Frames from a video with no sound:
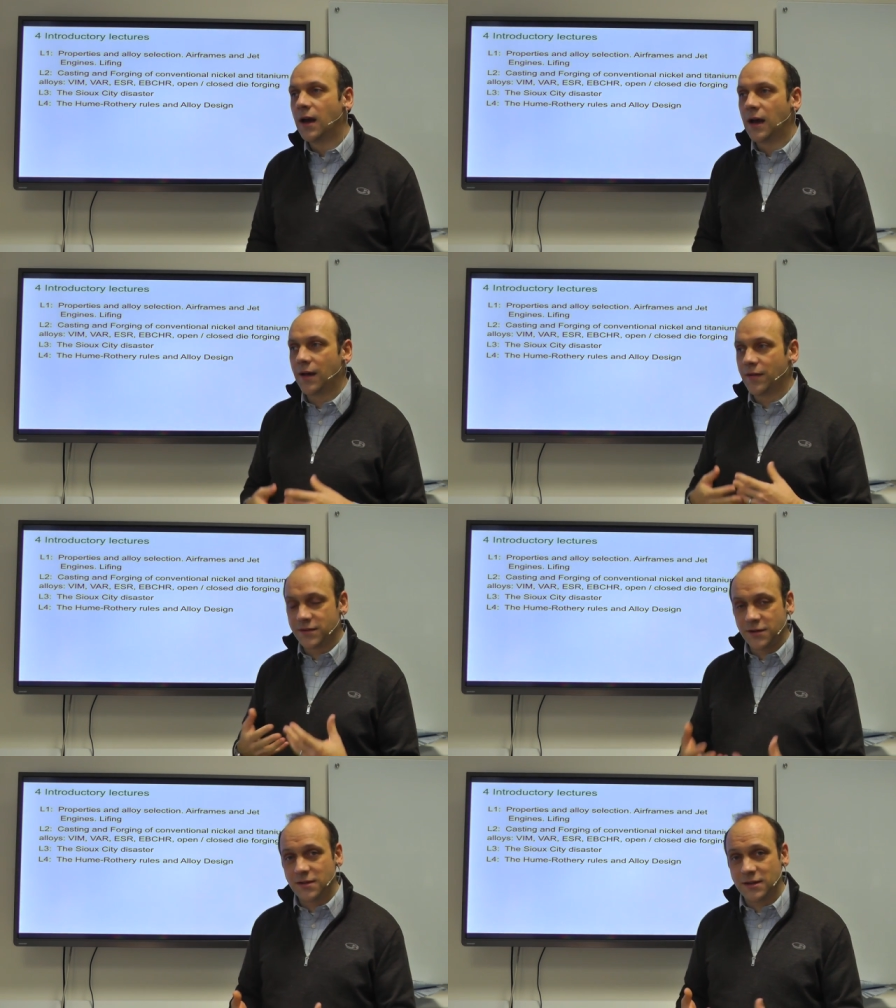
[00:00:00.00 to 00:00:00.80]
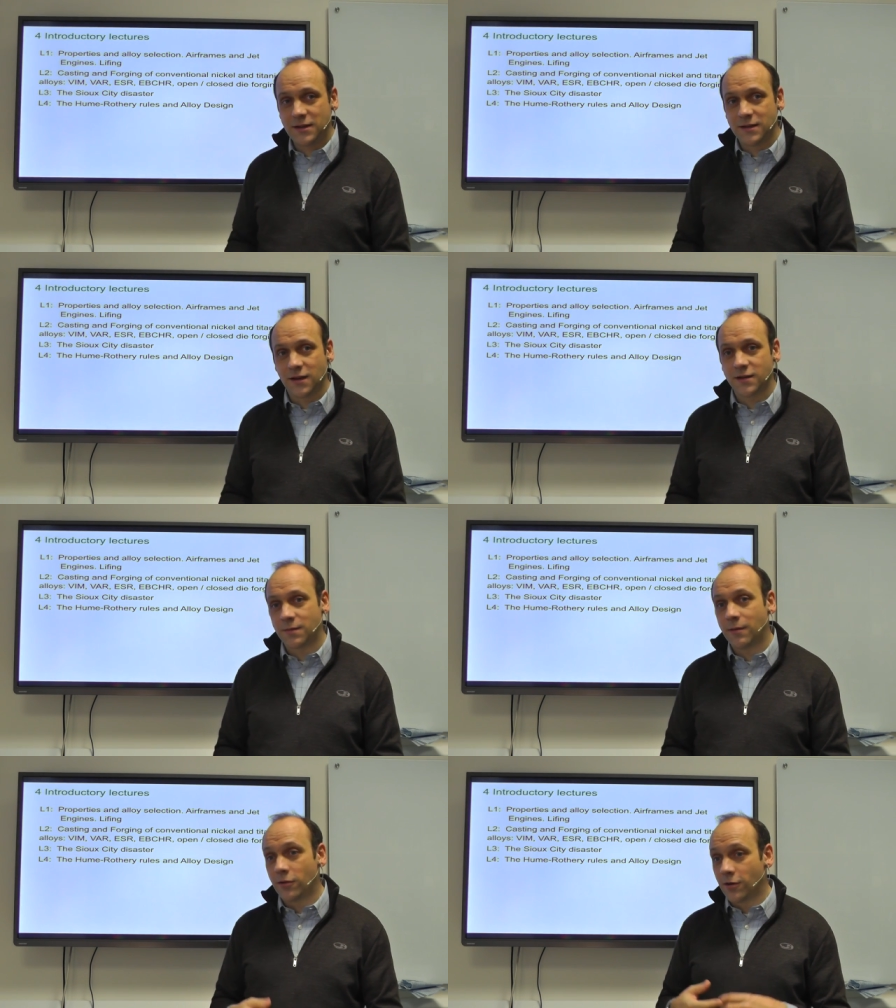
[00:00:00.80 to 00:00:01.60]
uh, the Sioux City
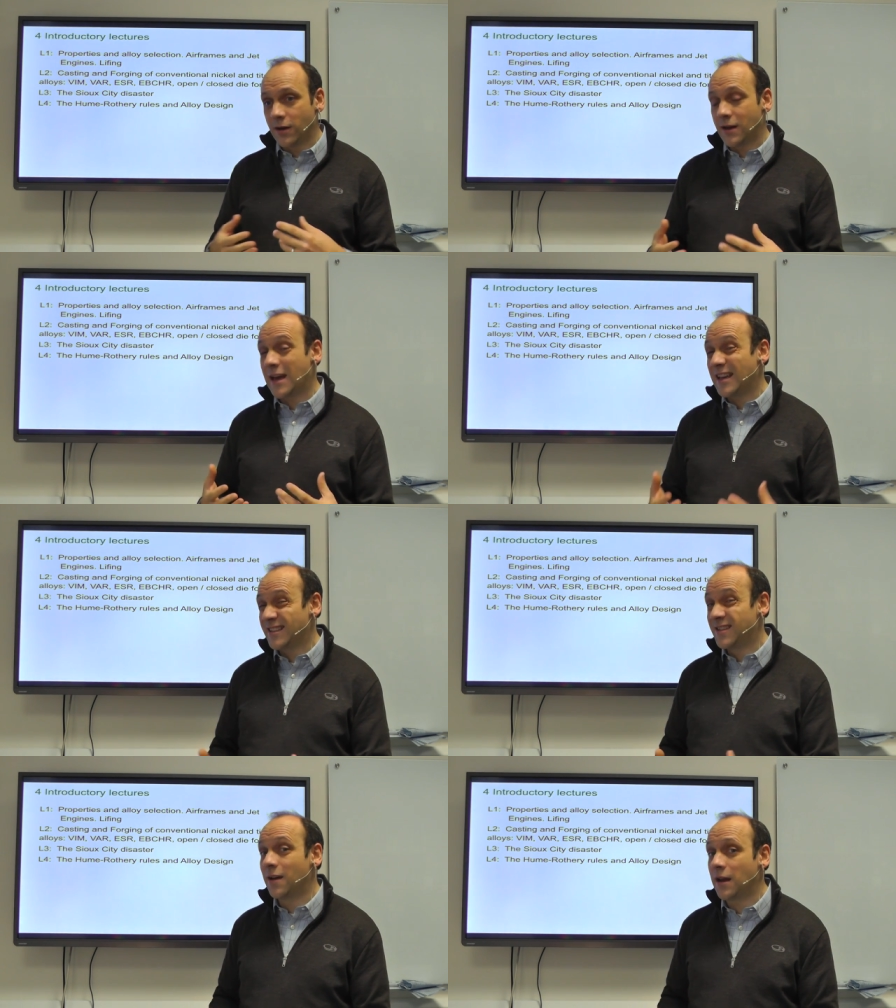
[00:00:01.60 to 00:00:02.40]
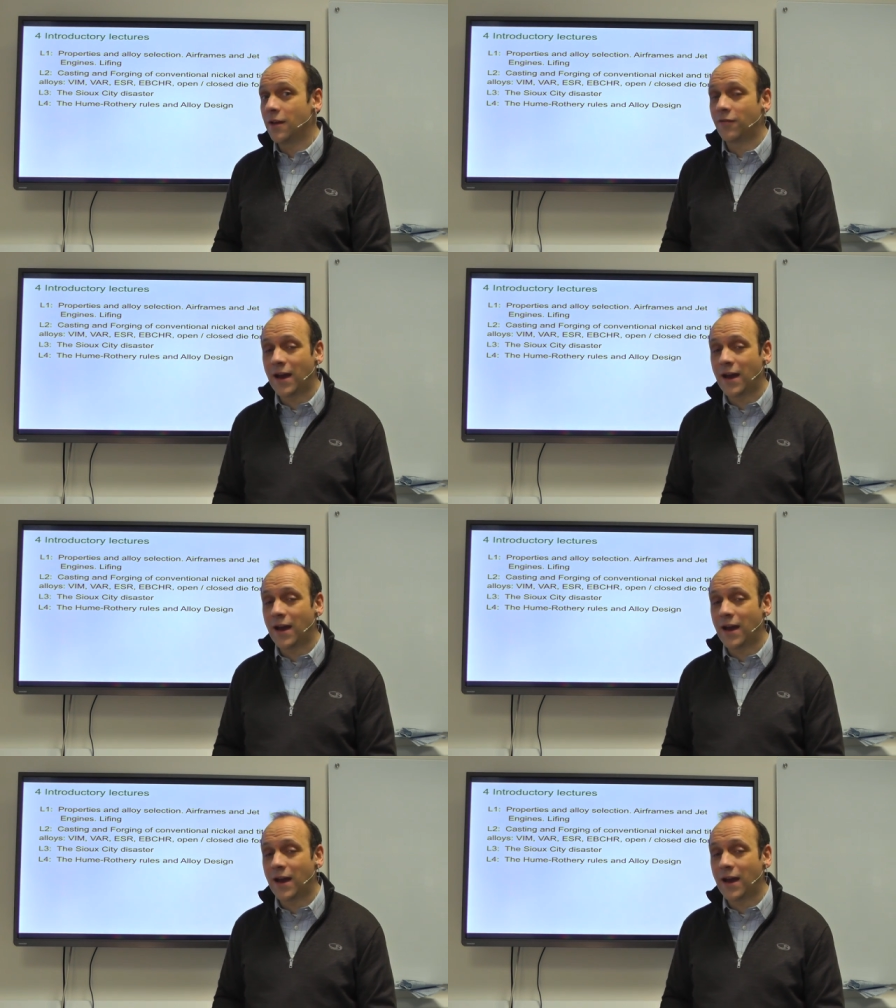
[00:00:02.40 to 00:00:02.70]
disaster, where we'll look at a case study of